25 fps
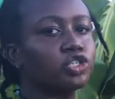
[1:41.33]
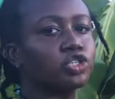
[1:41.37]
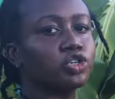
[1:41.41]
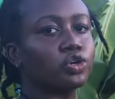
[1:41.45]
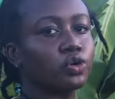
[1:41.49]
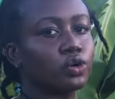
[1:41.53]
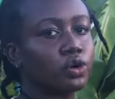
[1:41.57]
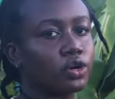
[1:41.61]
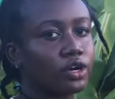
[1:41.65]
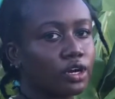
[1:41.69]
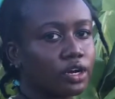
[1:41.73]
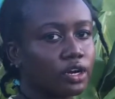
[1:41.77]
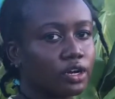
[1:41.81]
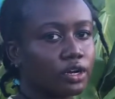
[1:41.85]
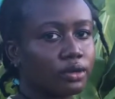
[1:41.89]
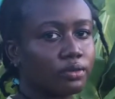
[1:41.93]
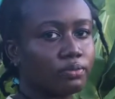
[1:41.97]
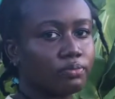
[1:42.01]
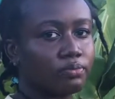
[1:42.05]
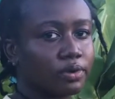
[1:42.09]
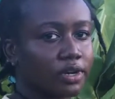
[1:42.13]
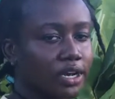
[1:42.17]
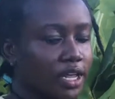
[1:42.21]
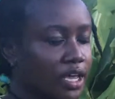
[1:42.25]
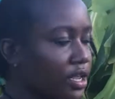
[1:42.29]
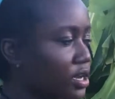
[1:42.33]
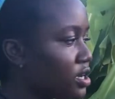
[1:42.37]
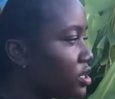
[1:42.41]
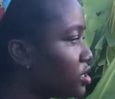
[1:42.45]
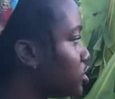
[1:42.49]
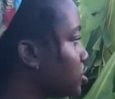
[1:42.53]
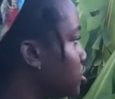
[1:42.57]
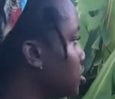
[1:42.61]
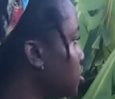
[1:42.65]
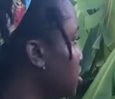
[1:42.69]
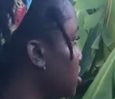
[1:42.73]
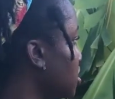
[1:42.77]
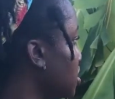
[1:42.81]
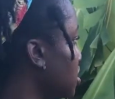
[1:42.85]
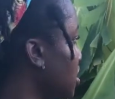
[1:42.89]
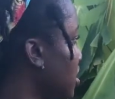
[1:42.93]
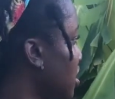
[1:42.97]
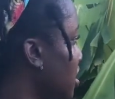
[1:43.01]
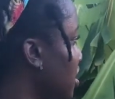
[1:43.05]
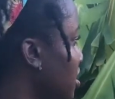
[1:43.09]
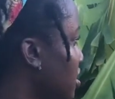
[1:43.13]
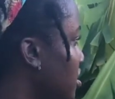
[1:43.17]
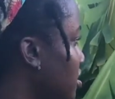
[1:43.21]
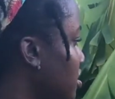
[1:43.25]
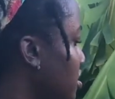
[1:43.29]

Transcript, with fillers: Spend time with the birds.